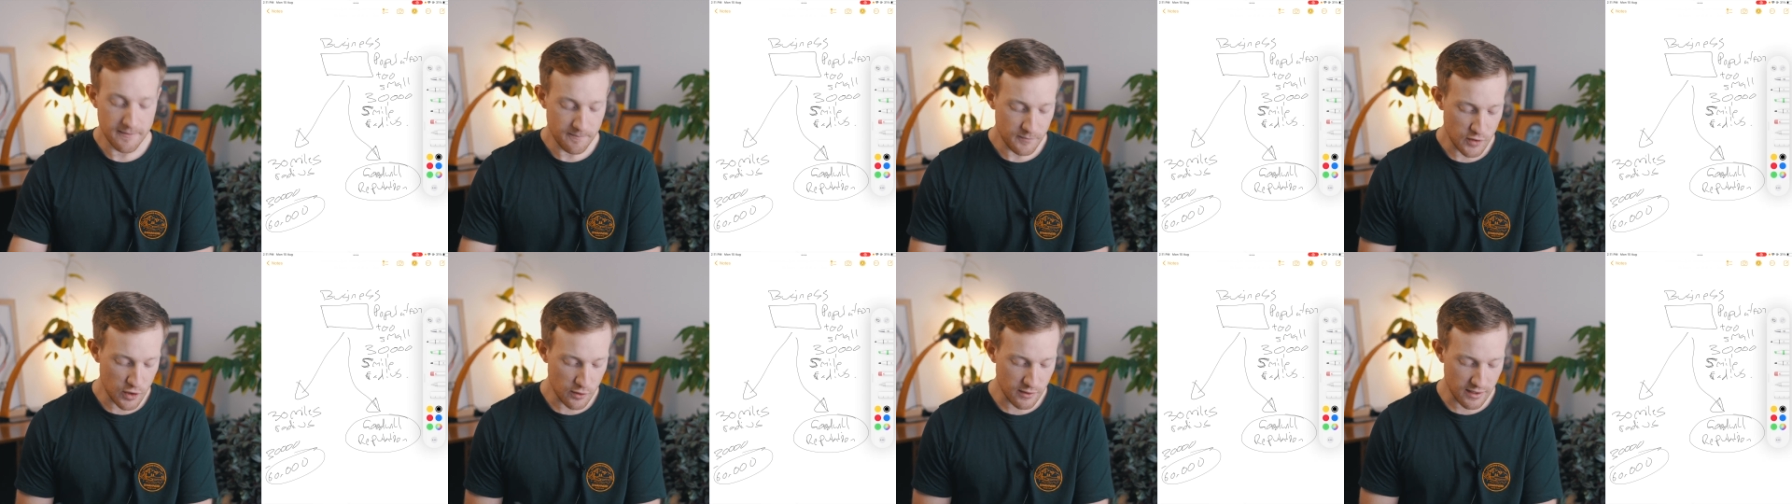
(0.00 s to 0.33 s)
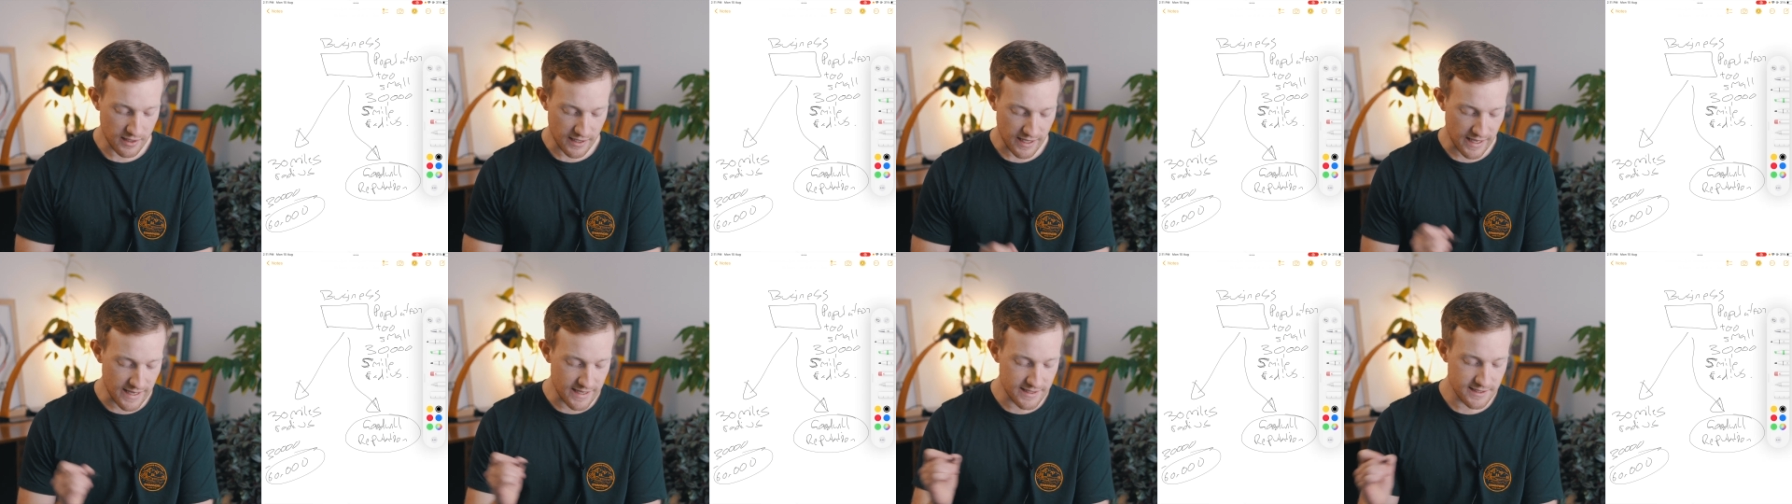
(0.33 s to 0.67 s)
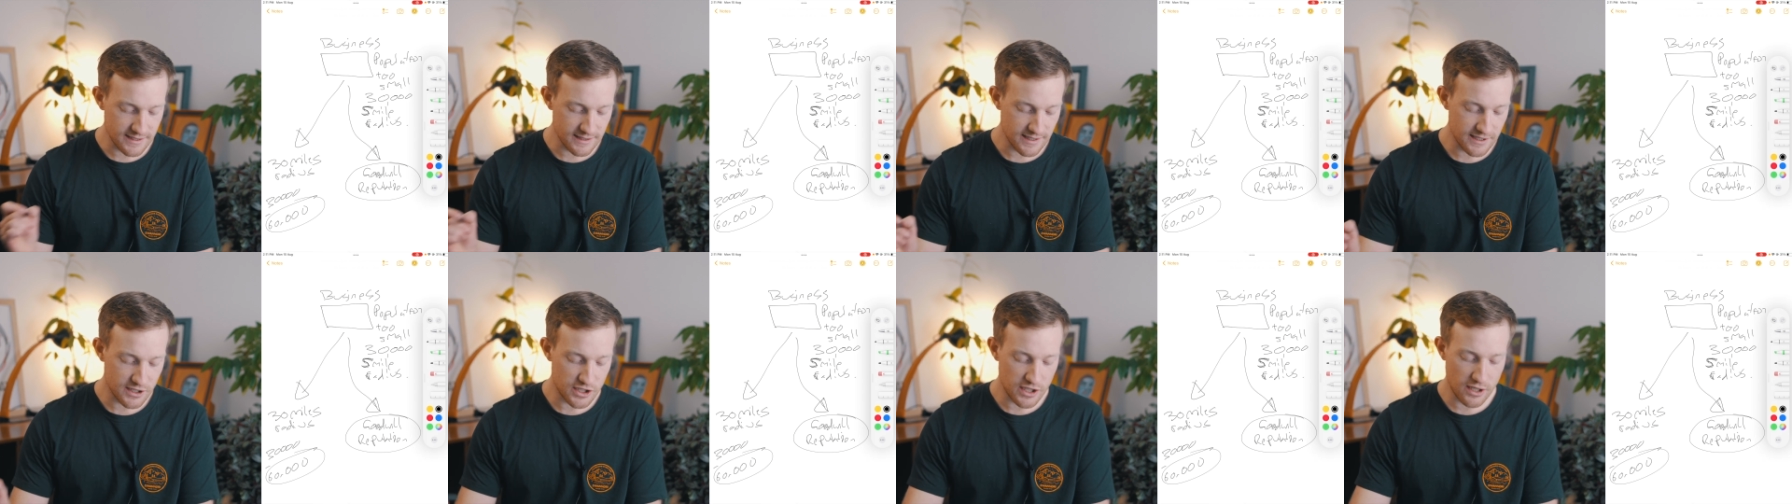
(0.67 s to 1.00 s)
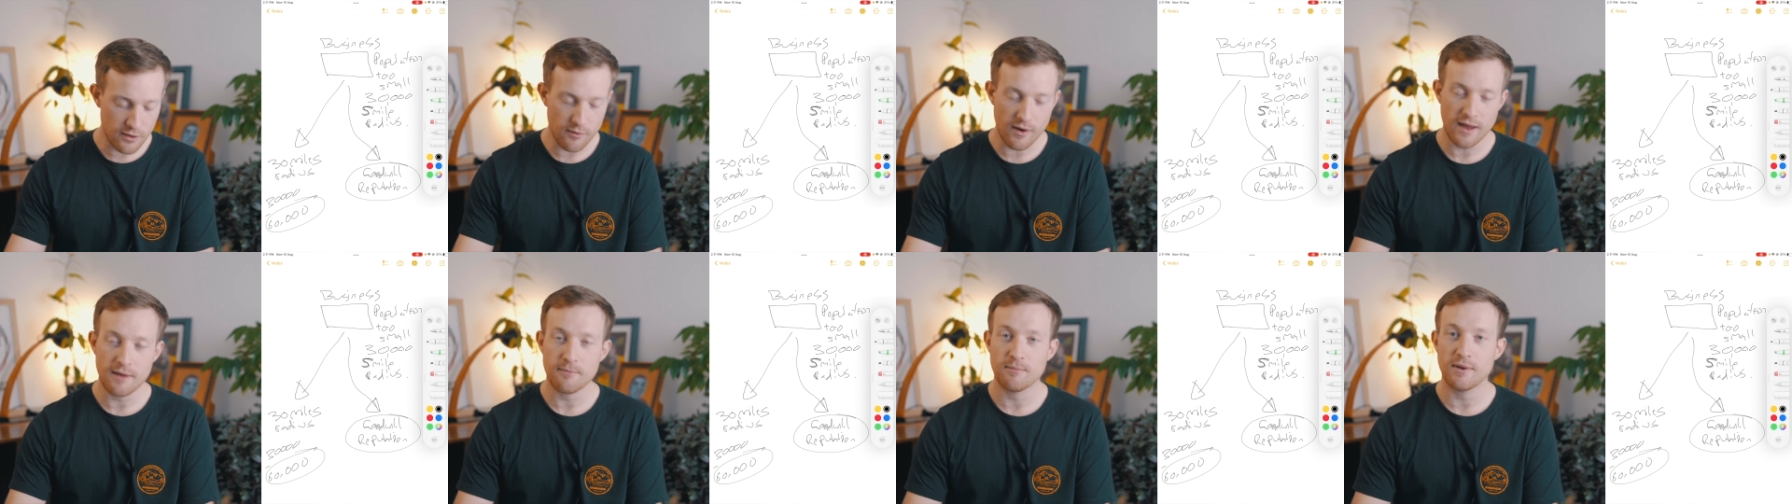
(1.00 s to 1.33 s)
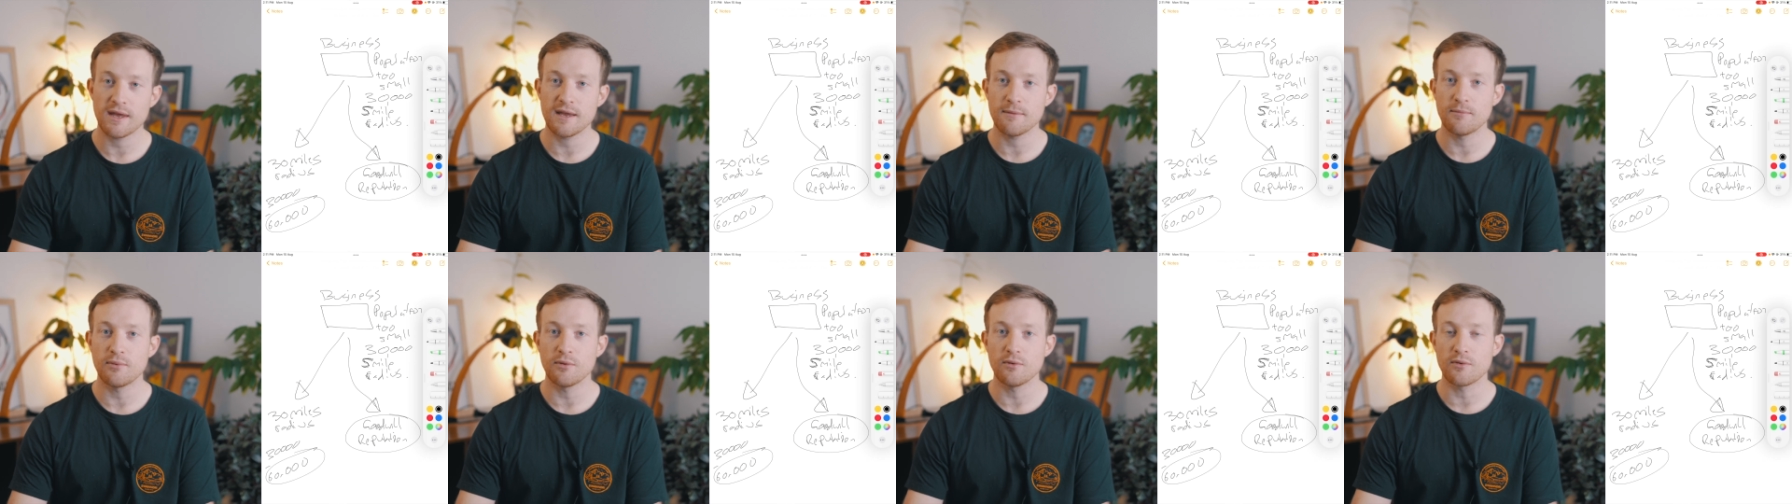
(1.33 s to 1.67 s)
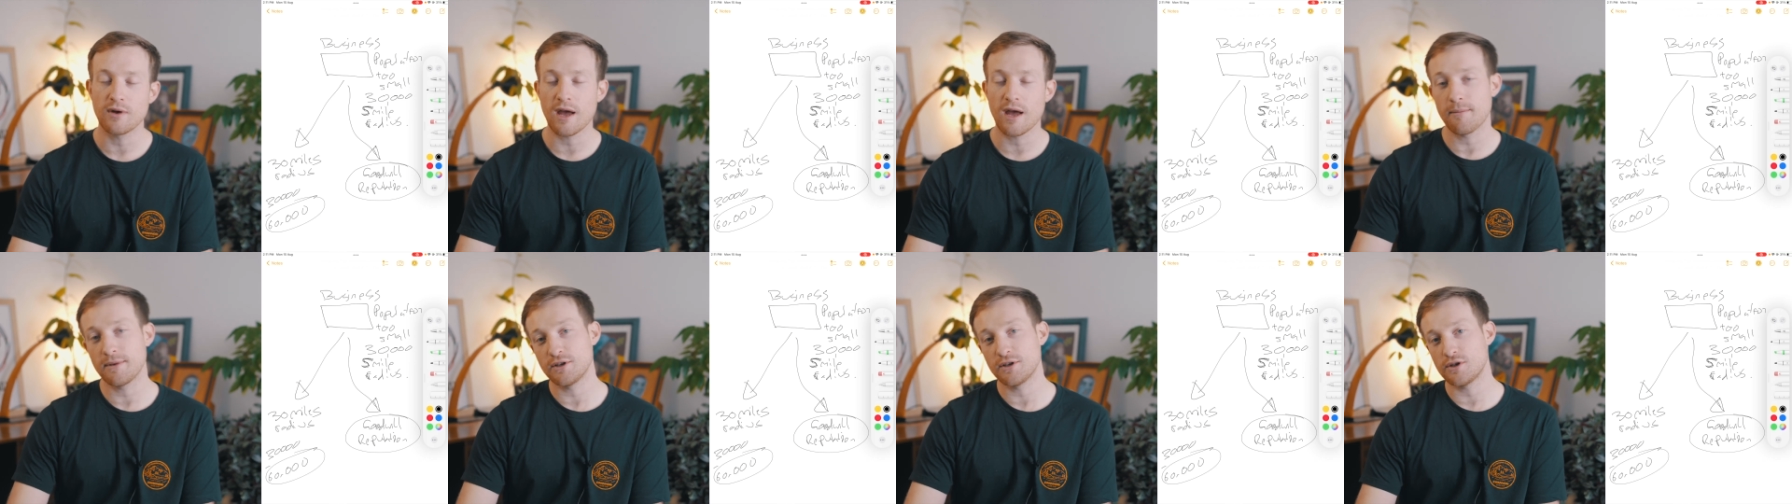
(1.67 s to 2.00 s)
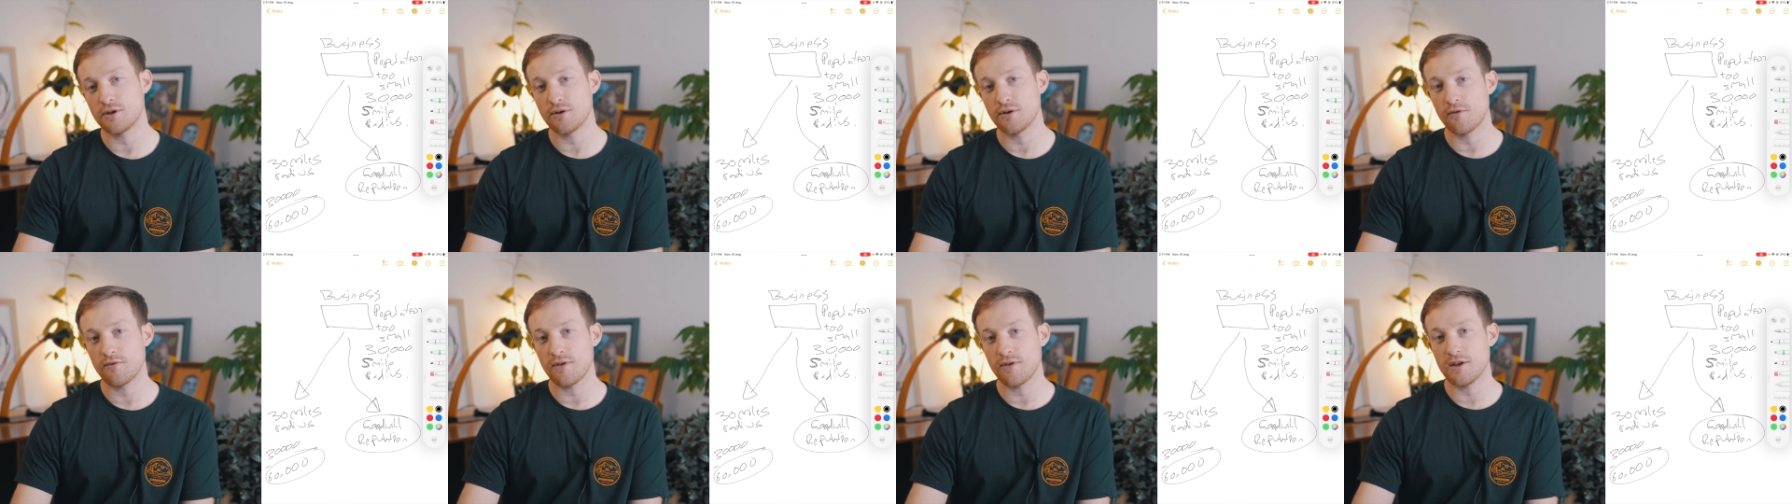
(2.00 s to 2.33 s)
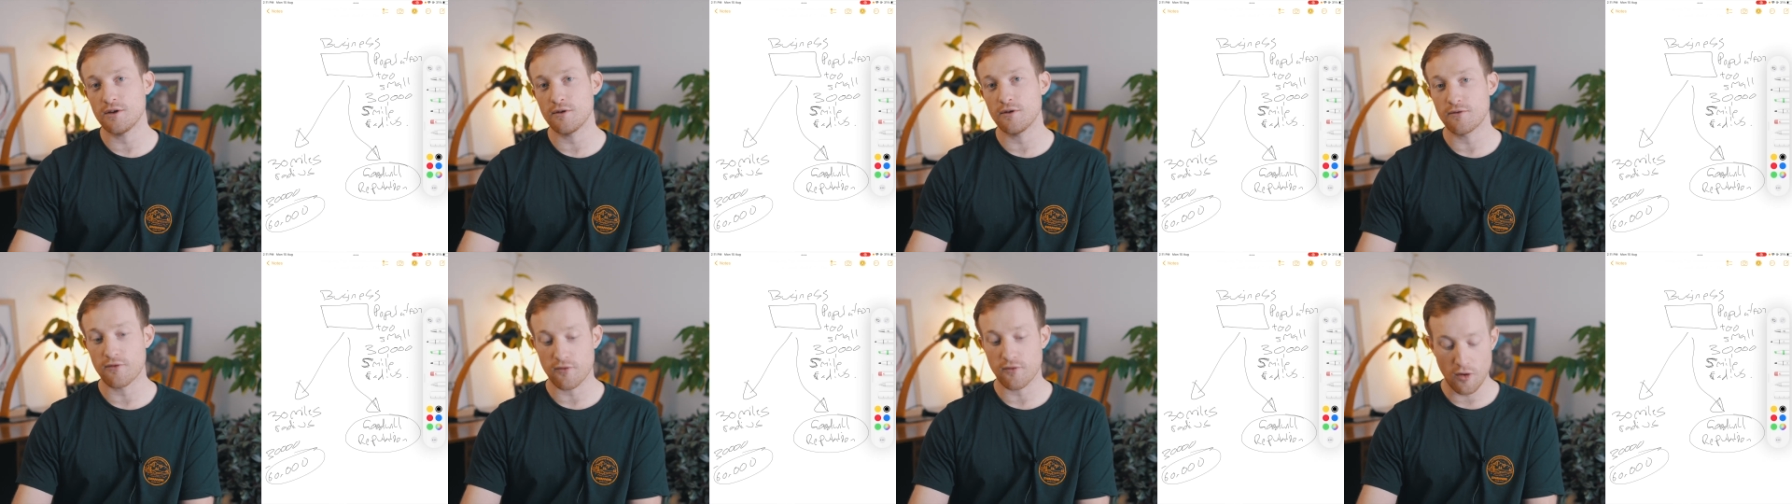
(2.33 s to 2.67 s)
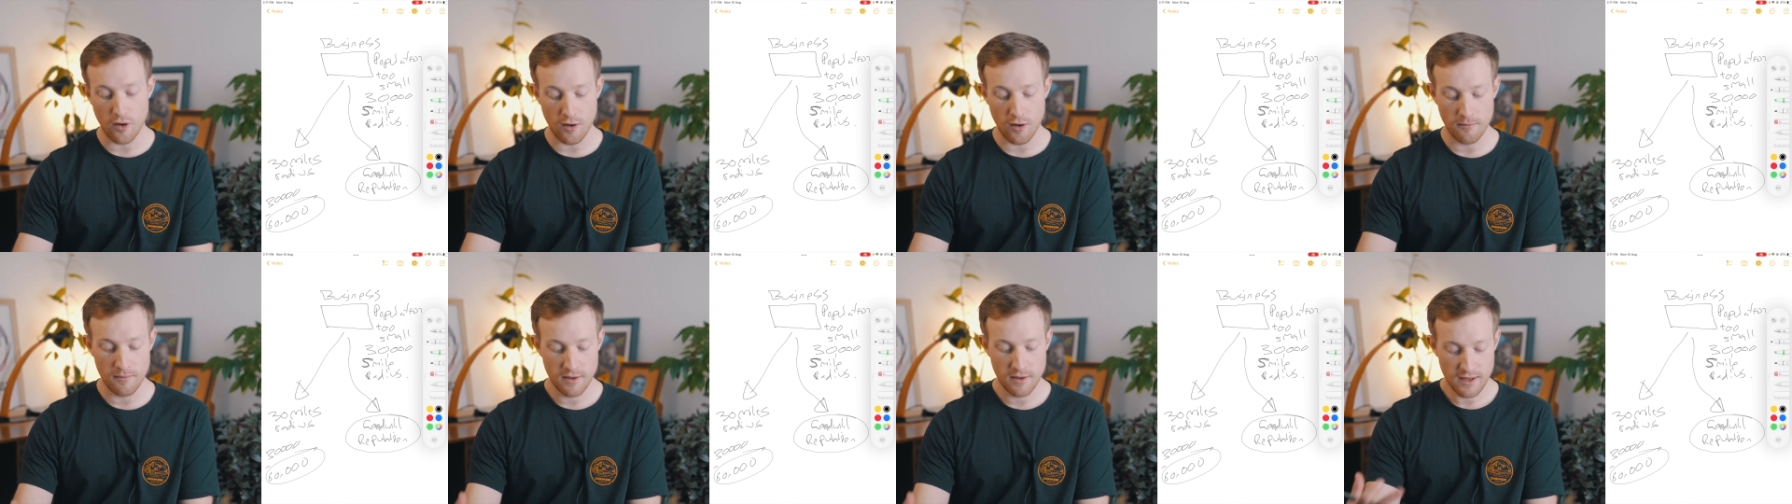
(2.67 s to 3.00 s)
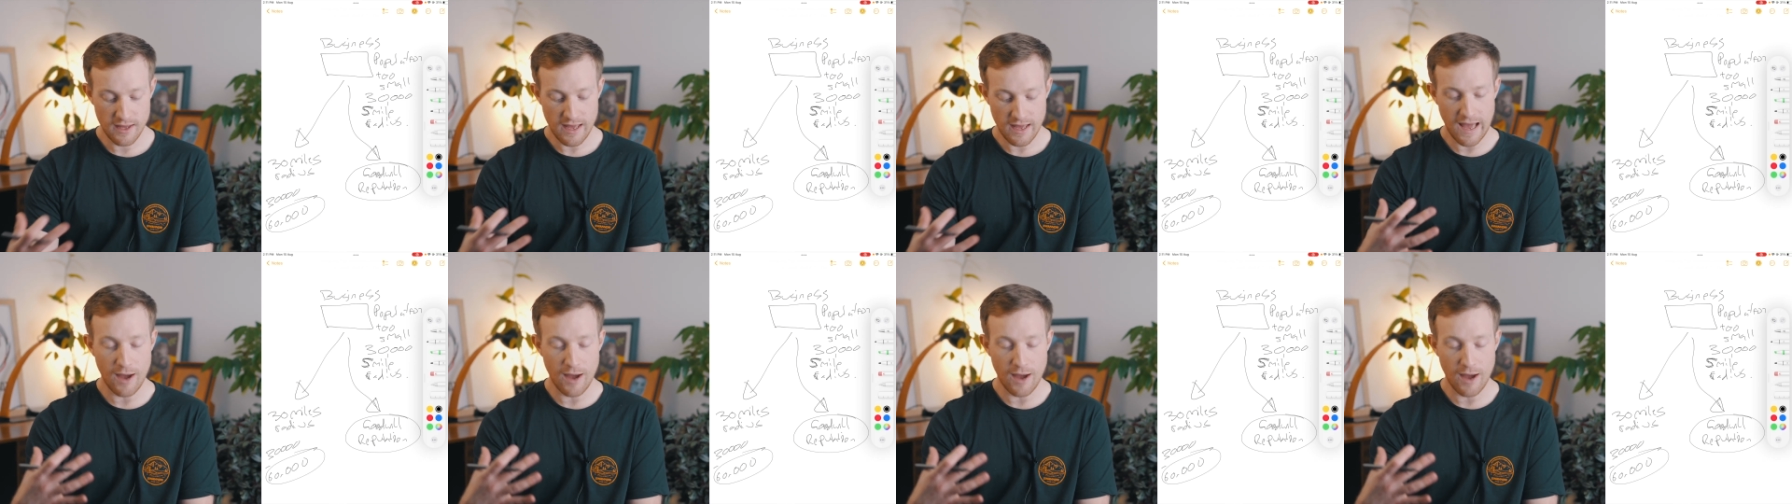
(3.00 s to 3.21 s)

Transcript: You can easily generate people coming to your venue from